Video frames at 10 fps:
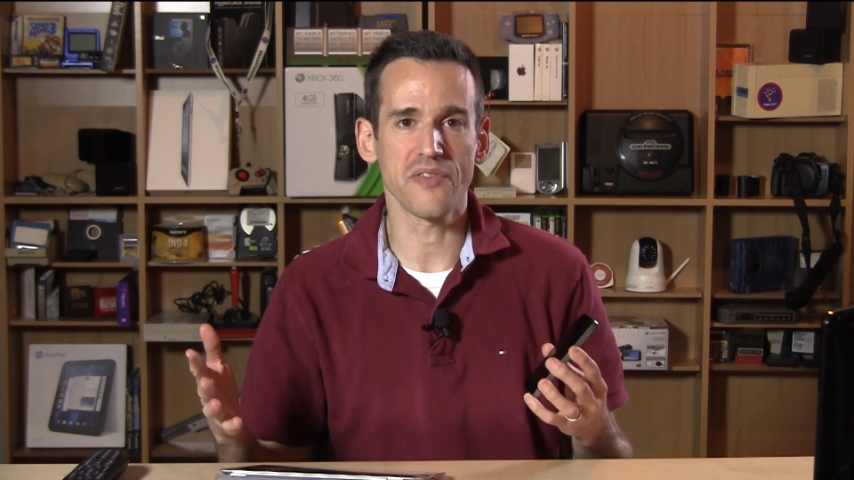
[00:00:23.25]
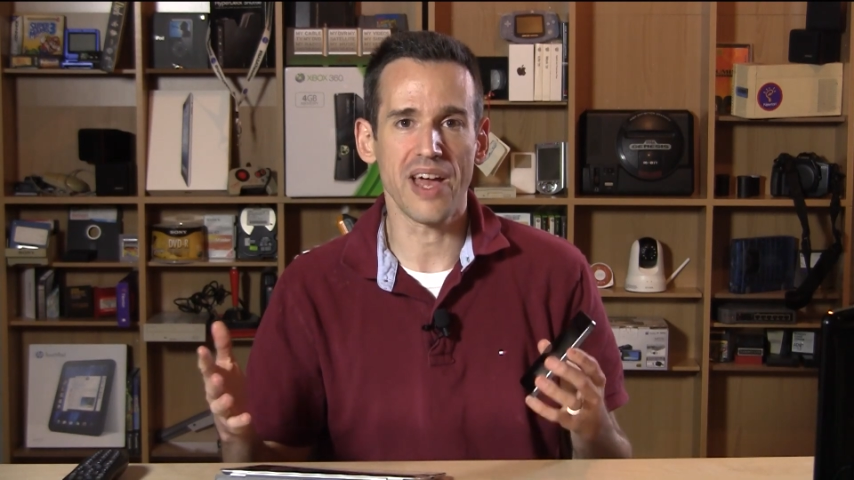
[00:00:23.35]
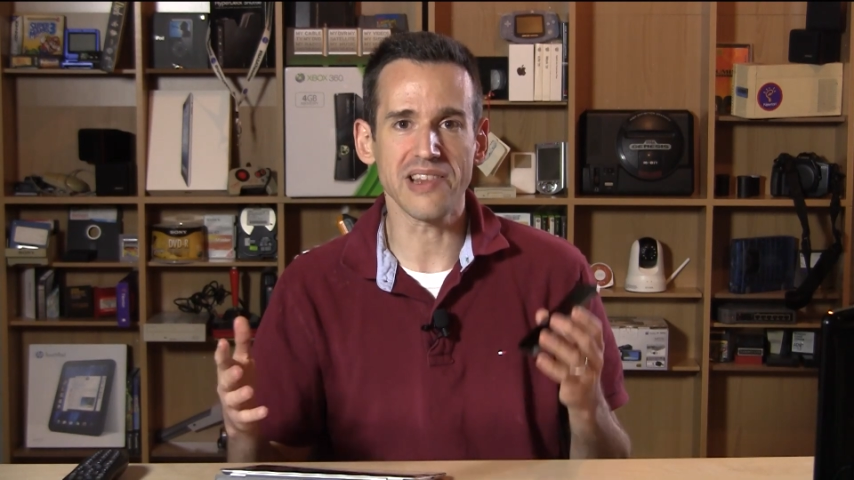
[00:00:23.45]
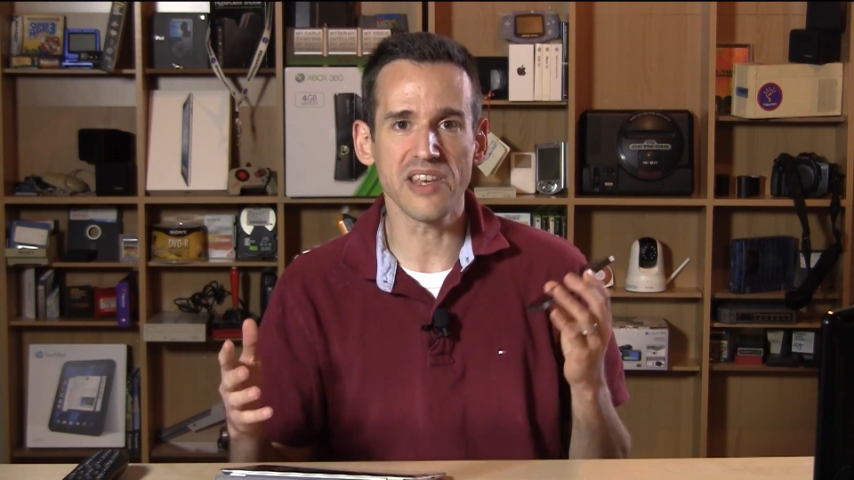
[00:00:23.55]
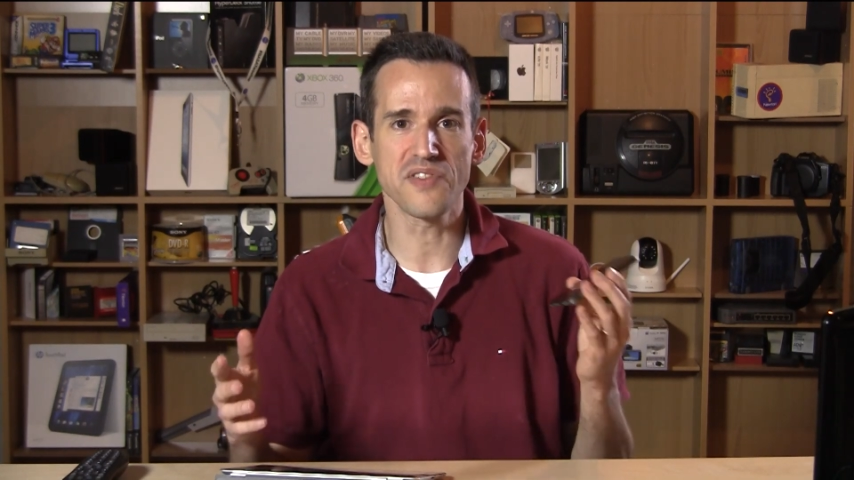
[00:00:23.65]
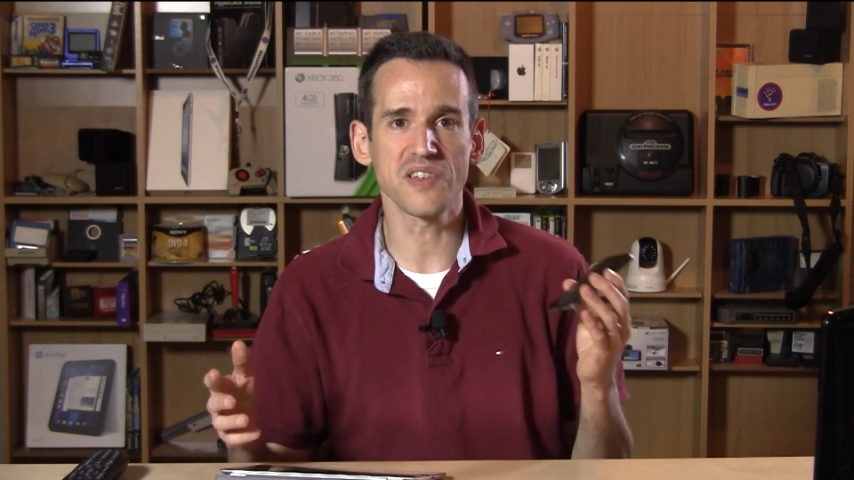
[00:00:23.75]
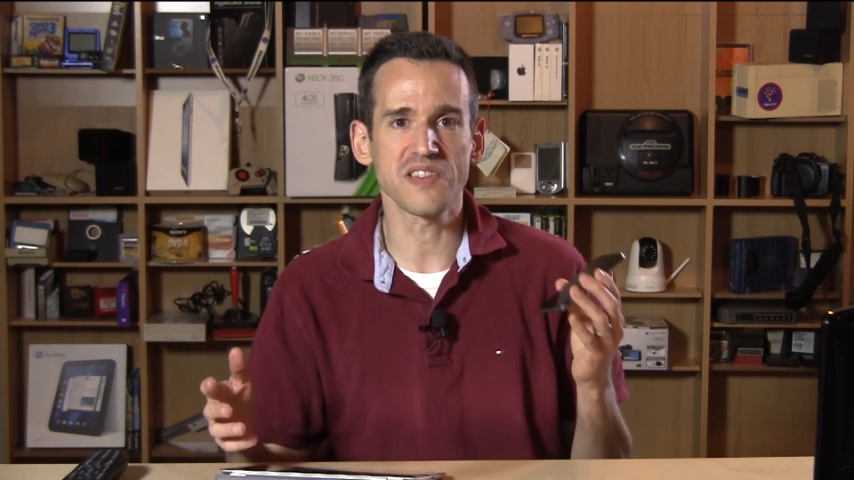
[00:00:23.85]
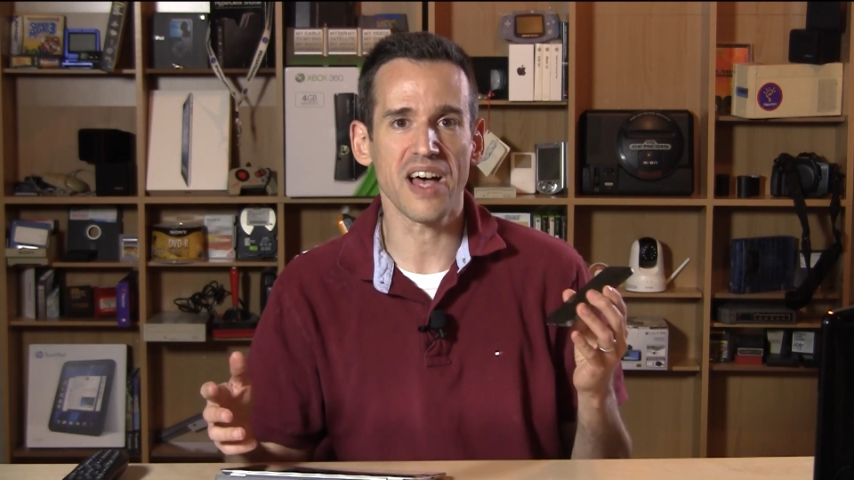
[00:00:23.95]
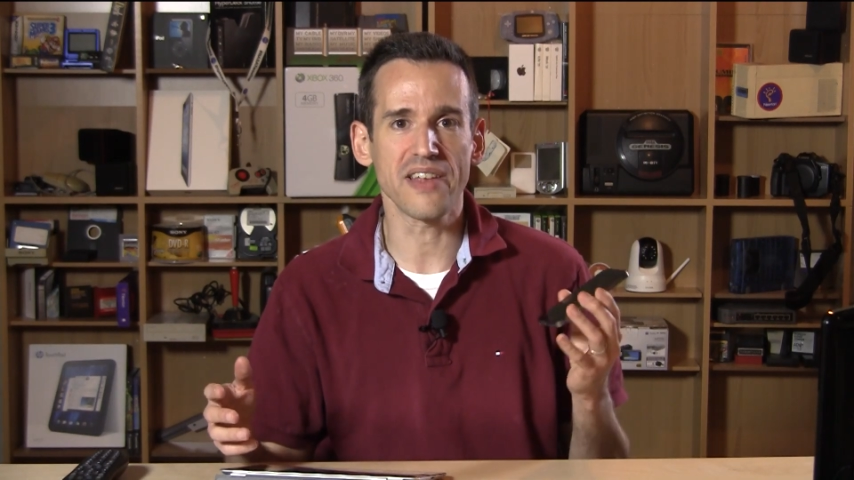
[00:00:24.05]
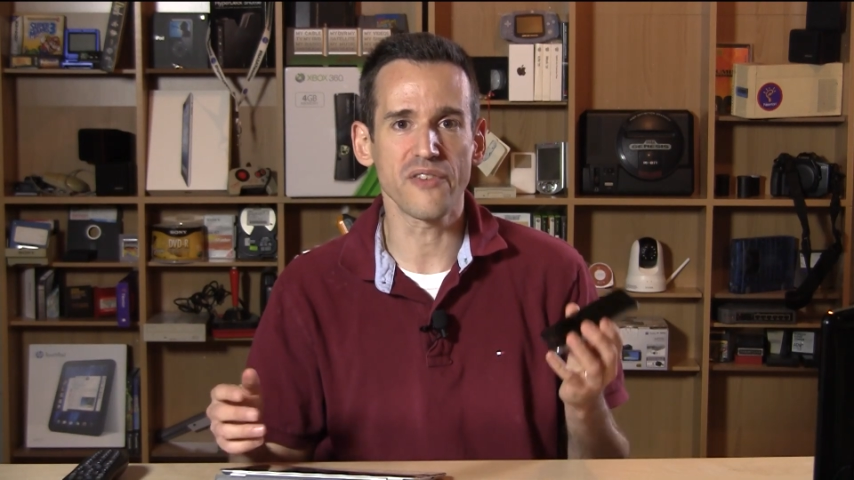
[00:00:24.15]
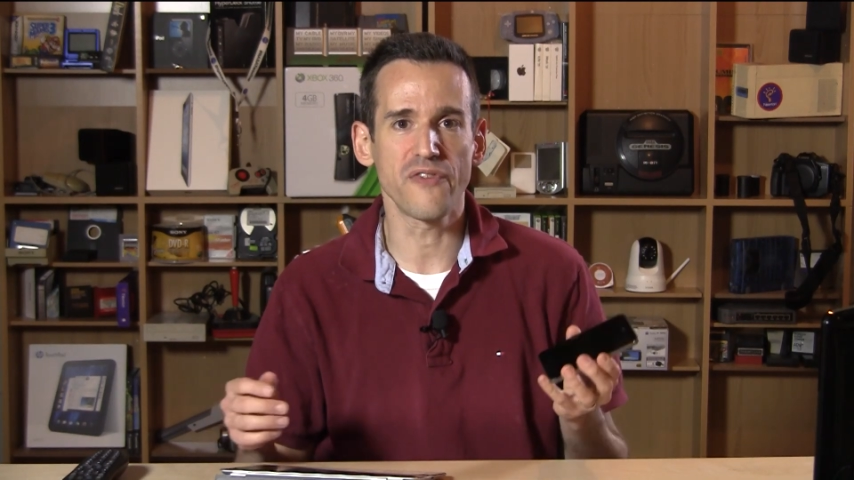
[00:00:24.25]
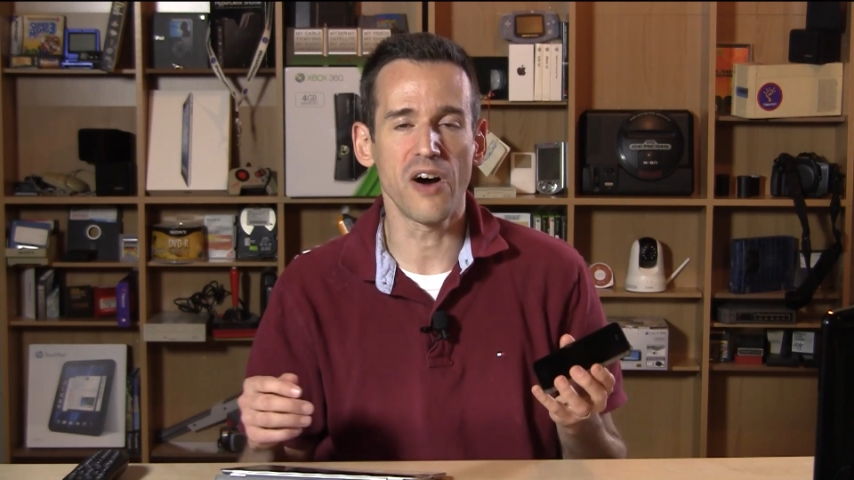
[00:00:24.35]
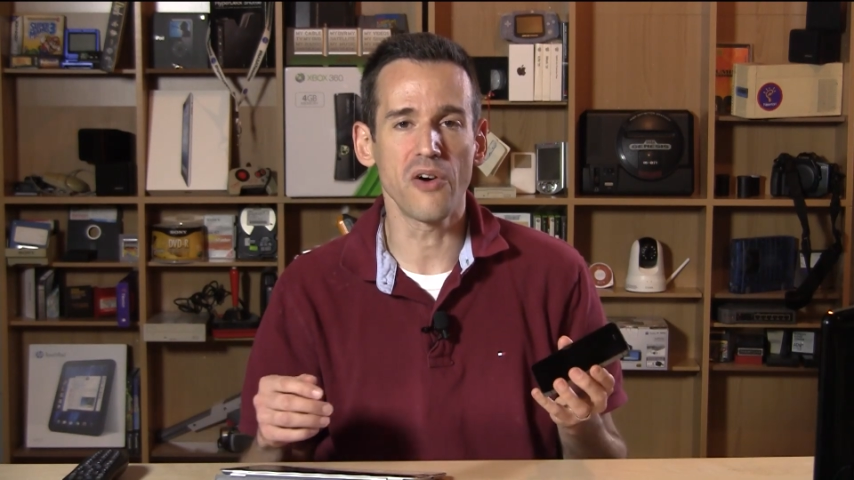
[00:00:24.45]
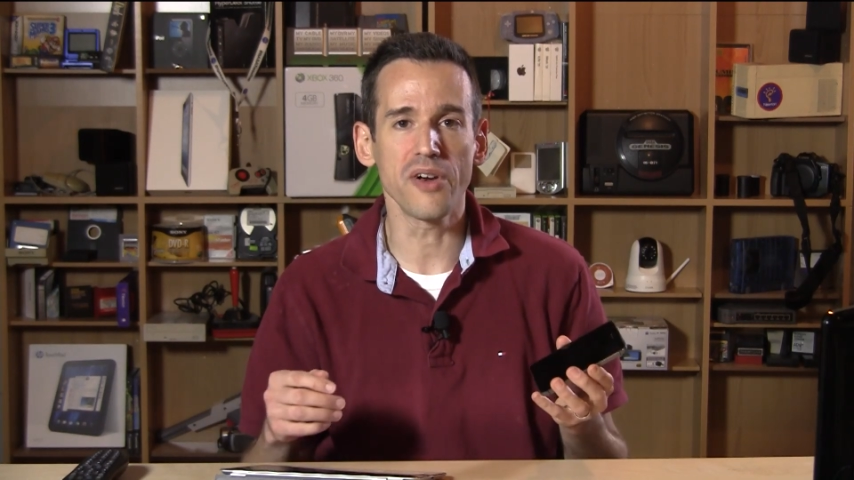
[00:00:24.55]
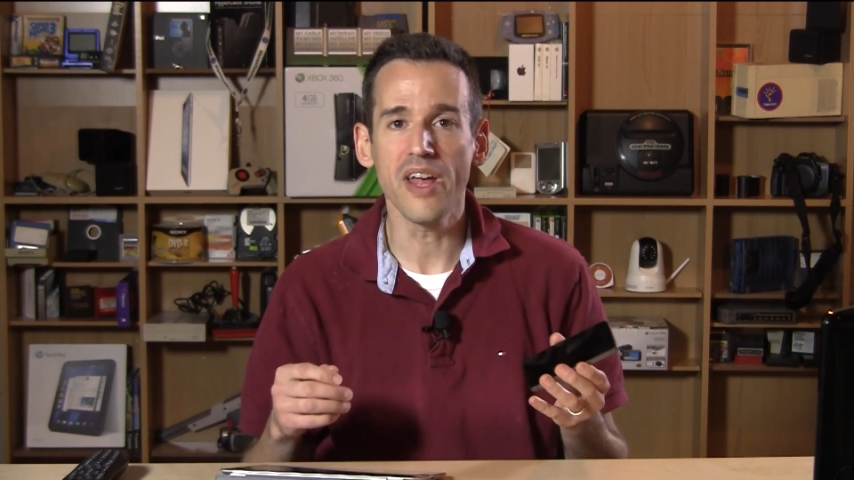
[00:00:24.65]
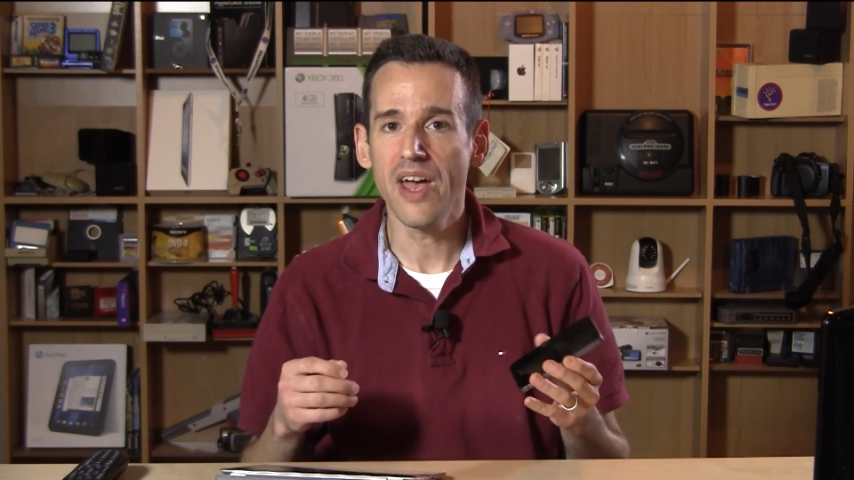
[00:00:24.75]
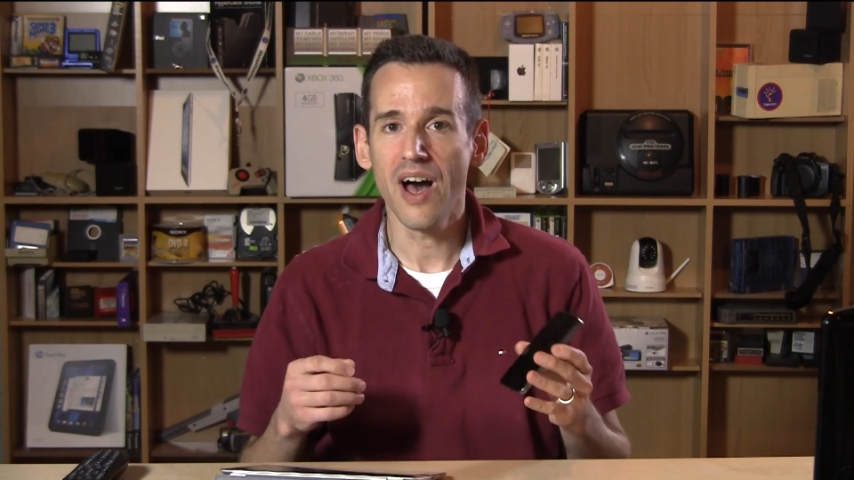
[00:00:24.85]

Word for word: that lives inside the phone,